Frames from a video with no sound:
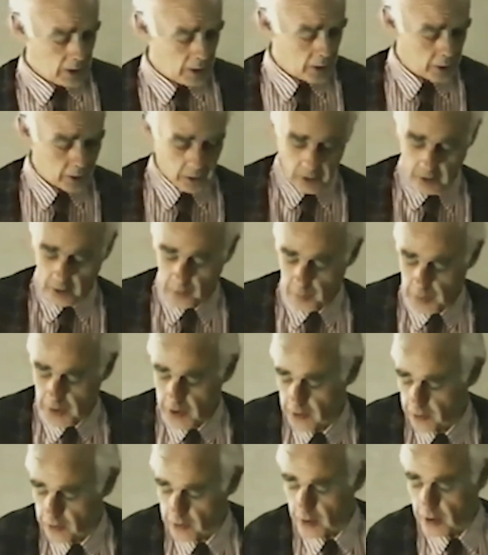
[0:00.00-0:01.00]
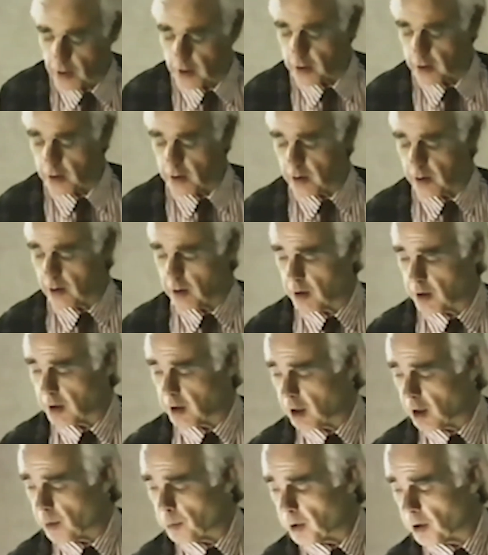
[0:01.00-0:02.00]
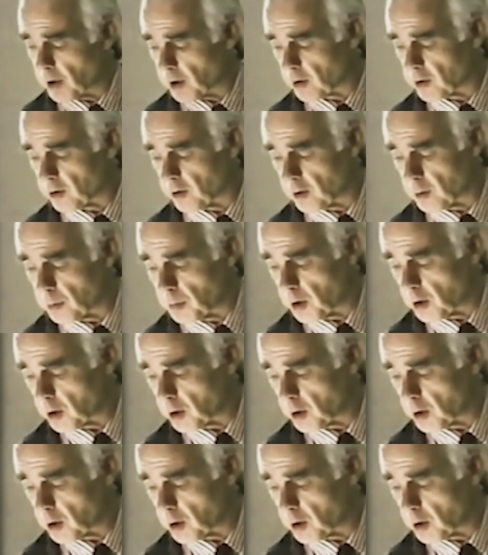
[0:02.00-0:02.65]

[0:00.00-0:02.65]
is based on the harmonics of the